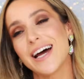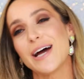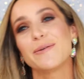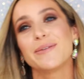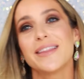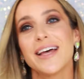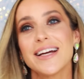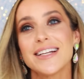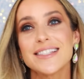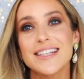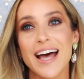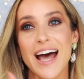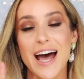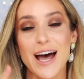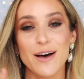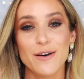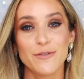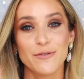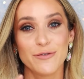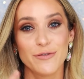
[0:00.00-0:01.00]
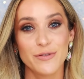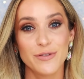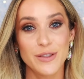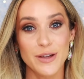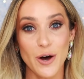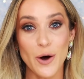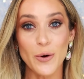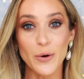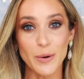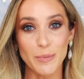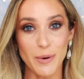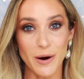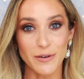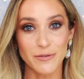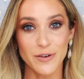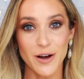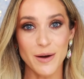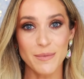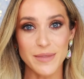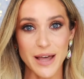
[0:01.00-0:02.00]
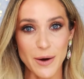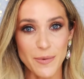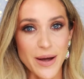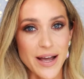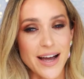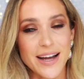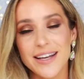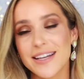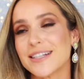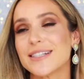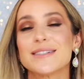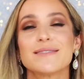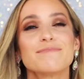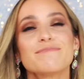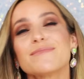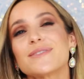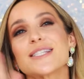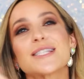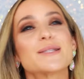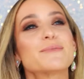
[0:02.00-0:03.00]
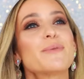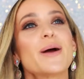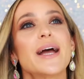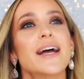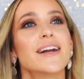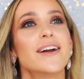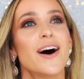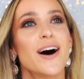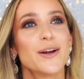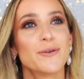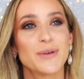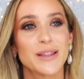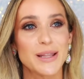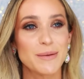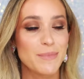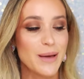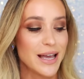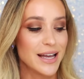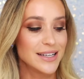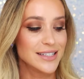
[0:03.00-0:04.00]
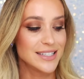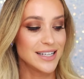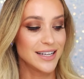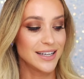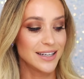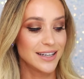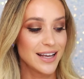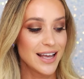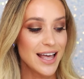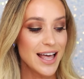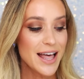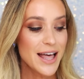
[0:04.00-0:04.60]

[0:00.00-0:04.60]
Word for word: I would like to have the eau de parfum, that way I can spray it on with the band in.